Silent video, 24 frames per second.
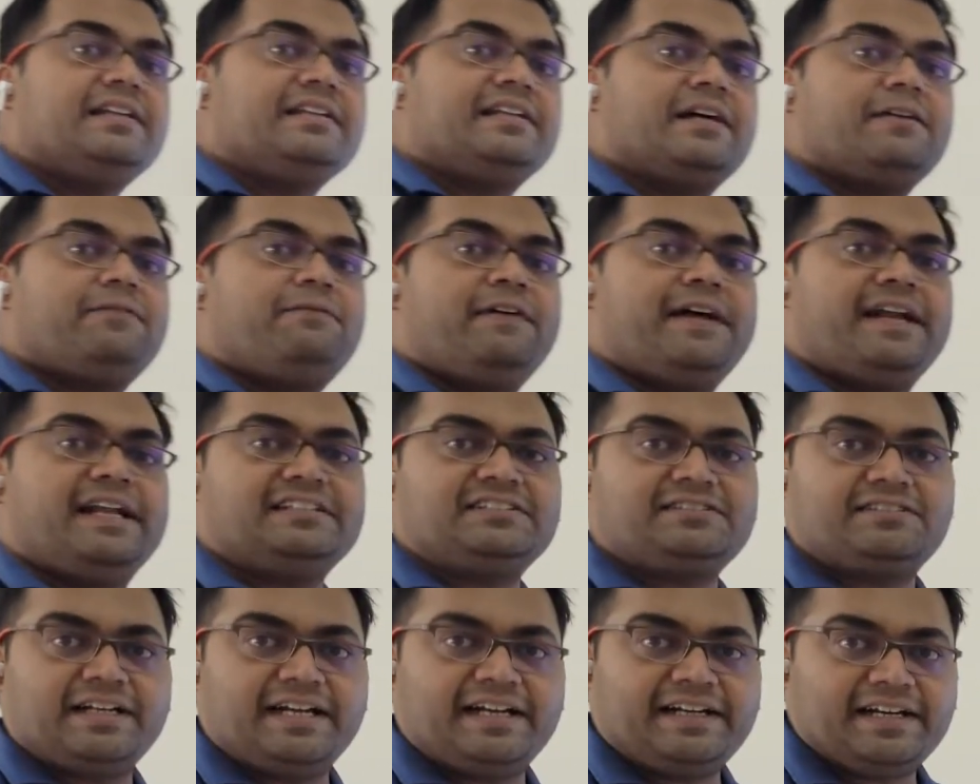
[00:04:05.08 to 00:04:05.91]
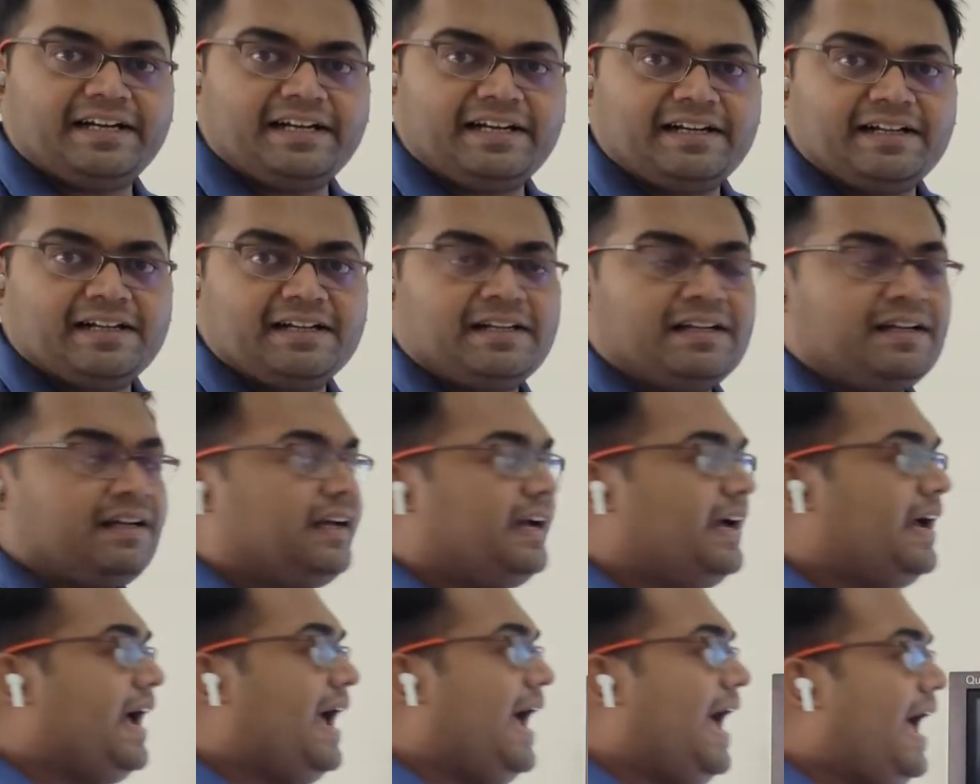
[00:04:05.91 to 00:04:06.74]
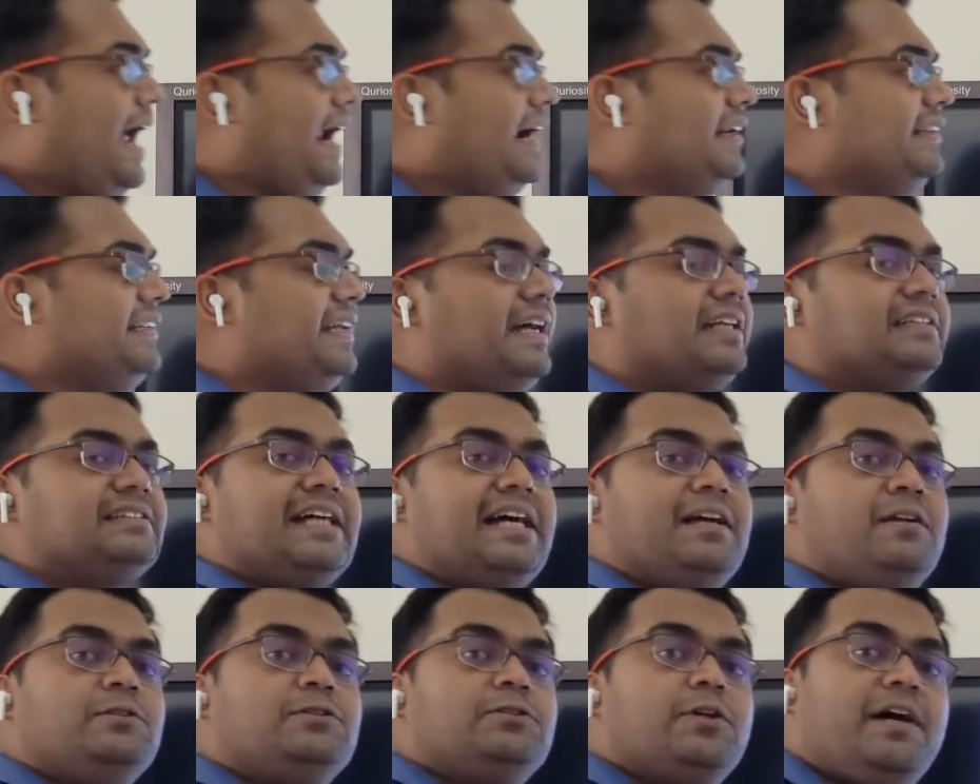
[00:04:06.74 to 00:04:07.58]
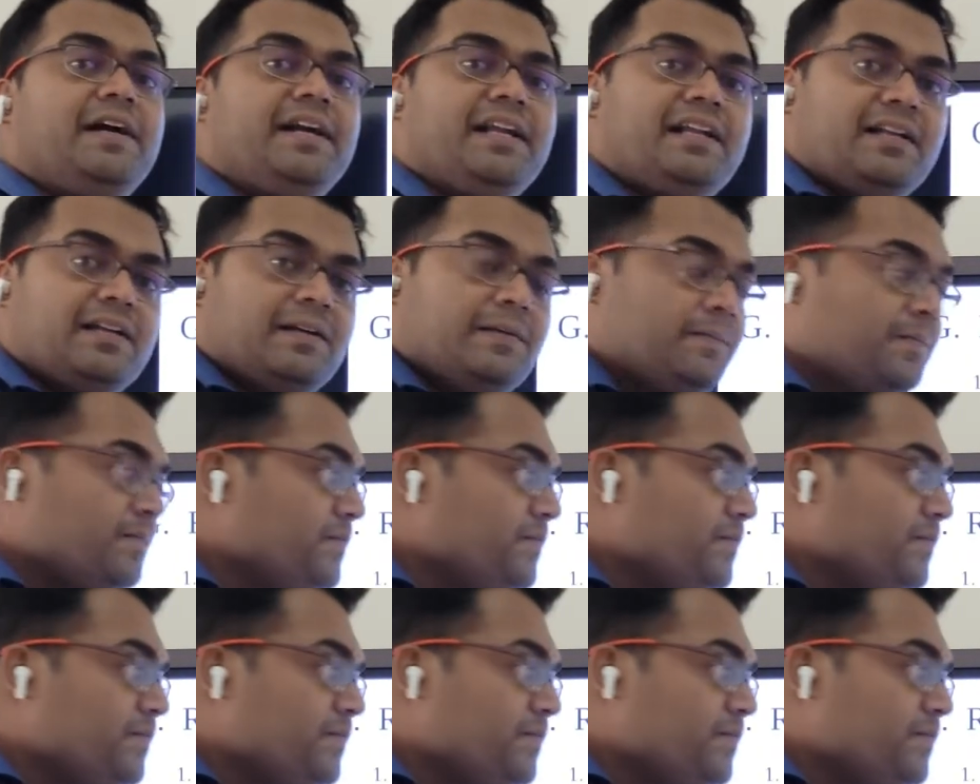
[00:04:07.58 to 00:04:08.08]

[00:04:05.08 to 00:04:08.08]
they are fenestrated, and they are sinusoidal.